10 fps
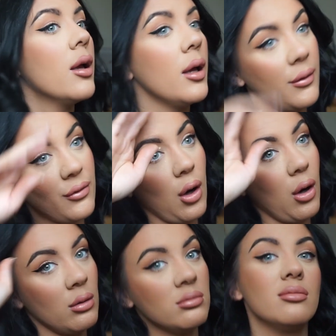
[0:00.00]
If
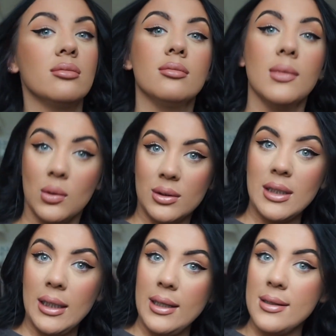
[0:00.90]
not, most
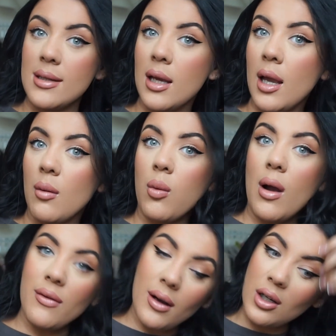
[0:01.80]
days.
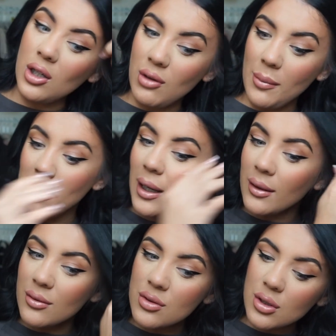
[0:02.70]
Whatever I could grab my
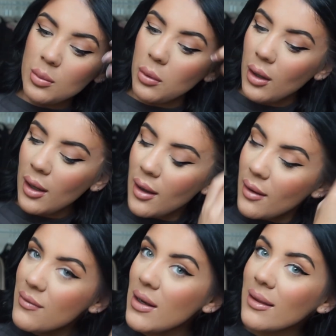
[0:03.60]
hands to, but
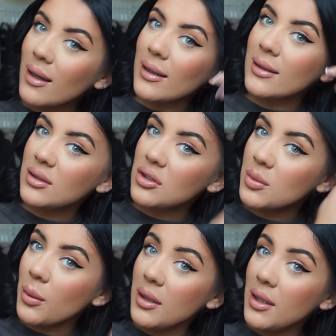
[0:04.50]
I feel like that is just
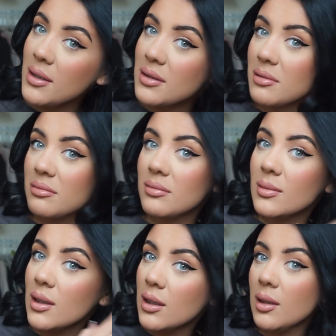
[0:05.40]
what it is.
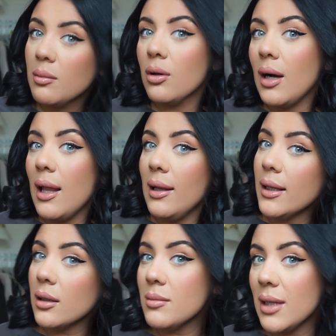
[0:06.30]
But I'll
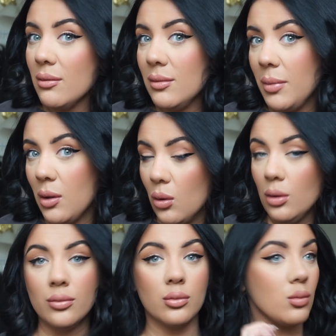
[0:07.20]
link them down
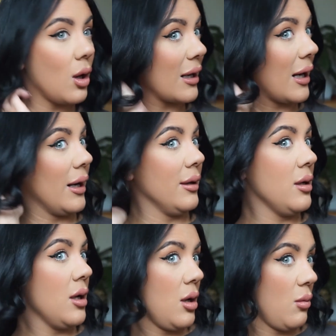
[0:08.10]
below, what I can,
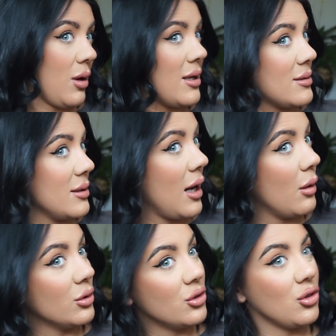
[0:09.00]
what isn't
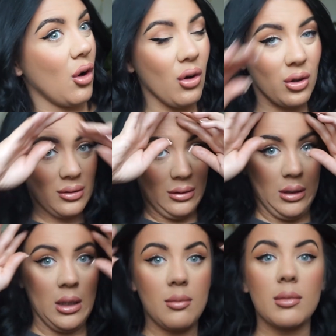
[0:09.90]
out of stock,
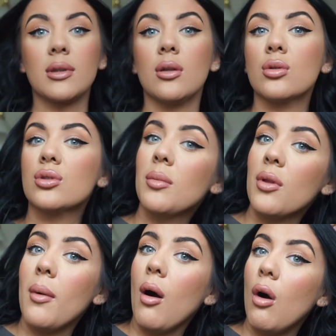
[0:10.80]
because I know some of
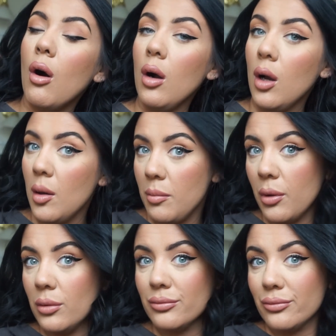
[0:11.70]
them are,
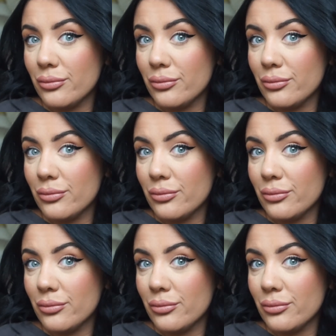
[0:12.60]
but